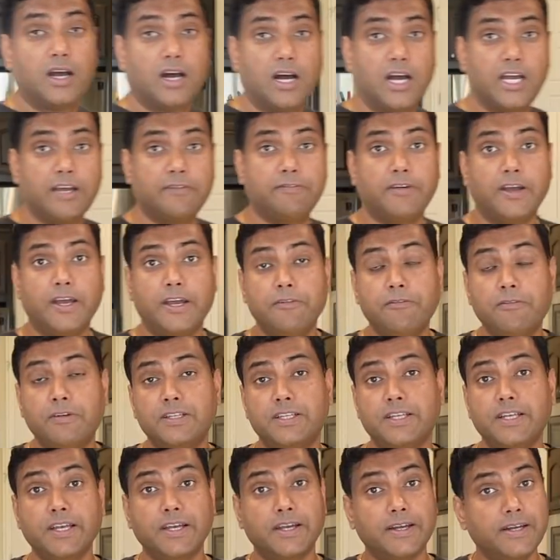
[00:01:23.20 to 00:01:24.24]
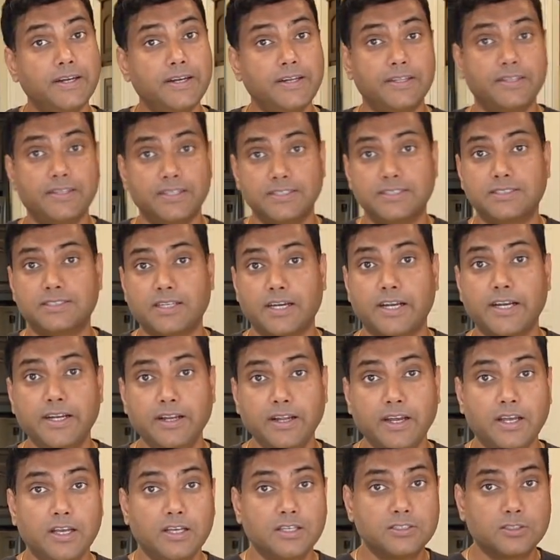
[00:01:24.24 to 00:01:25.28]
I have everything hidden inside